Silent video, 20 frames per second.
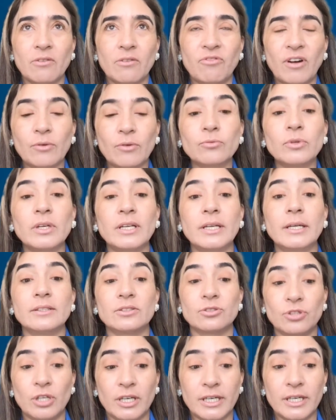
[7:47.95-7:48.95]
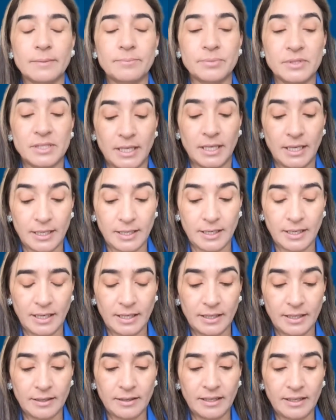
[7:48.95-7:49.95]
founding startups
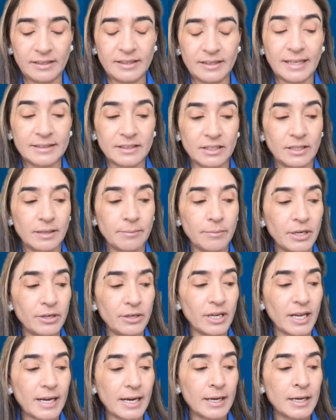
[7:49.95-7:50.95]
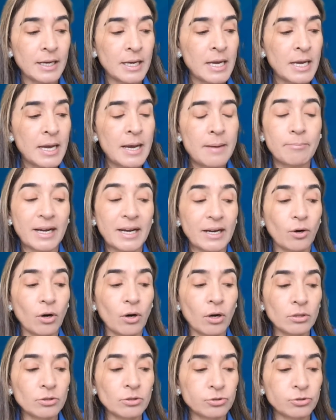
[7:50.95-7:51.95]
in Latin America. But
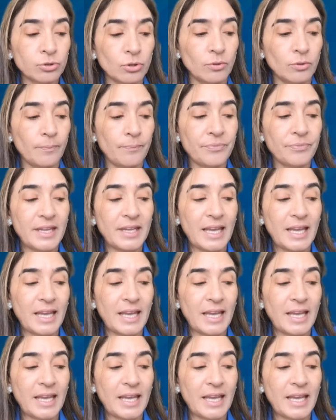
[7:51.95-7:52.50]
also,